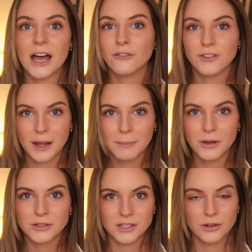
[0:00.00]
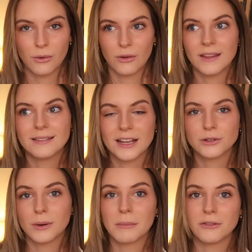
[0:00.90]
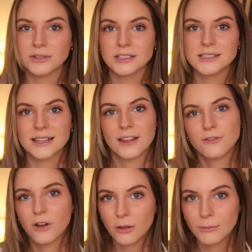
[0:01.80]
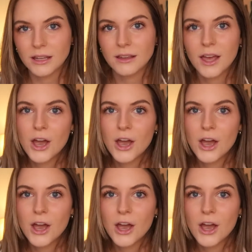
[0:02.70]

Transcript: outfit I posted or they liked one of my reels and they follow me